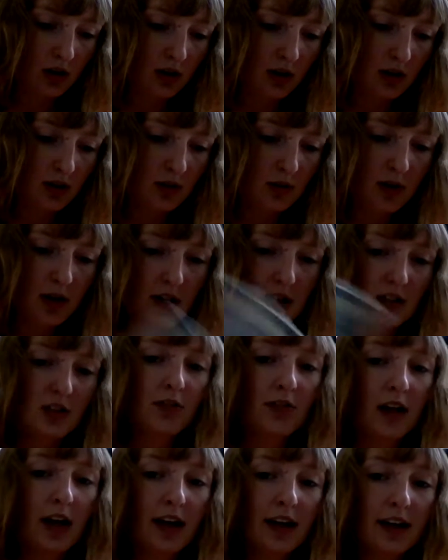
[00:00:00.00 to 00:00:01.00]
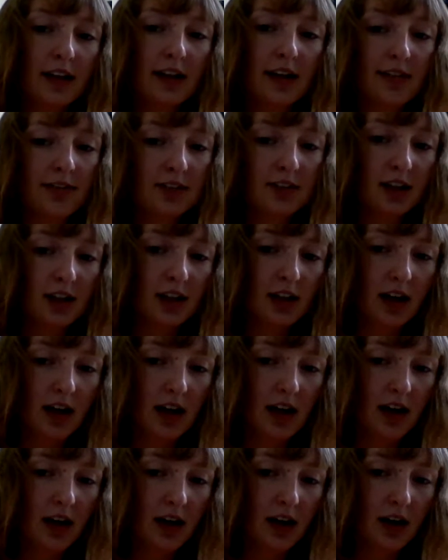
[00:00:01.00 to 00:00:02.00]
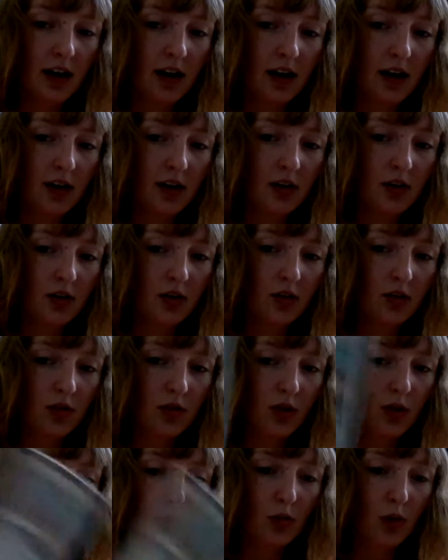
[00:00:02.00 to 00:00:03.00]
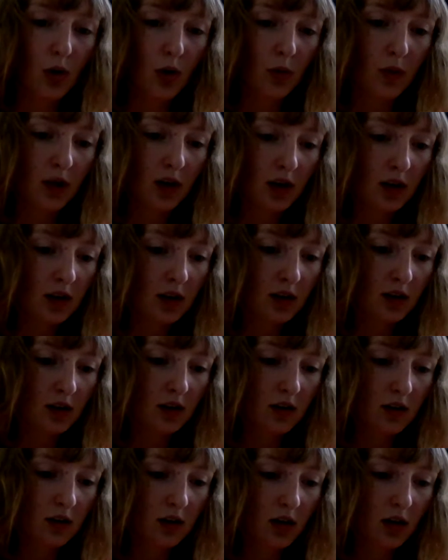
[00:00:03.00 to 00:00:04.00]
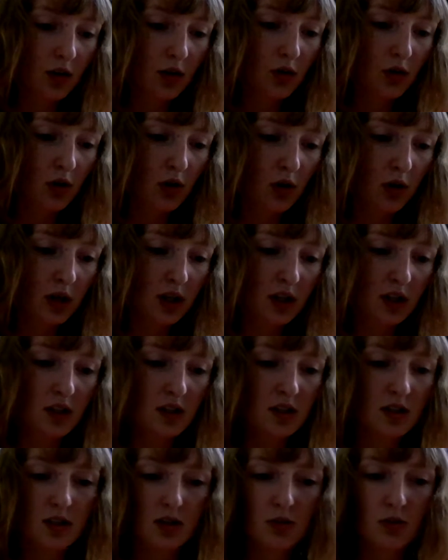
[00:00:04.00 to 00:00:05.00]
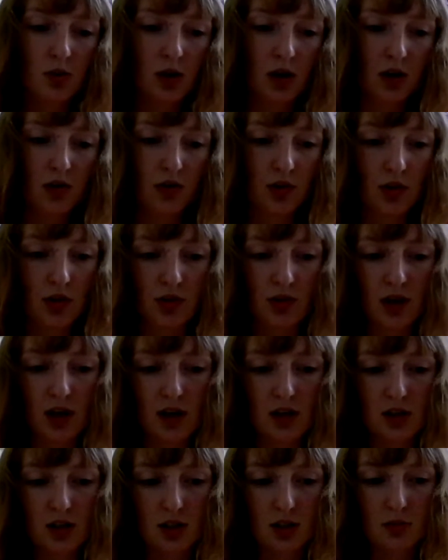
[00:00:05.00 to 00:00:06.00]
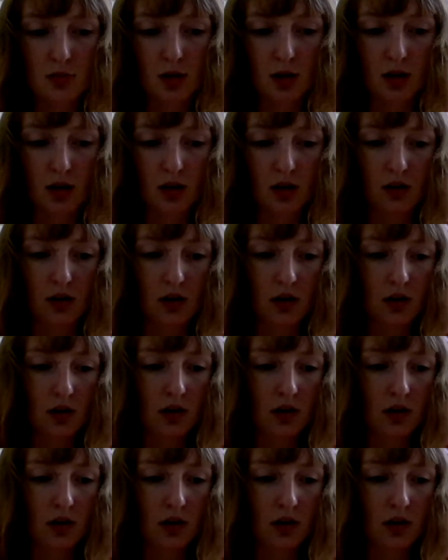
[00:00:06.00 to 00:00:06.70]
This one has Flying, Lifelink, and Heroic. And Heroic is whenever you cast a spell.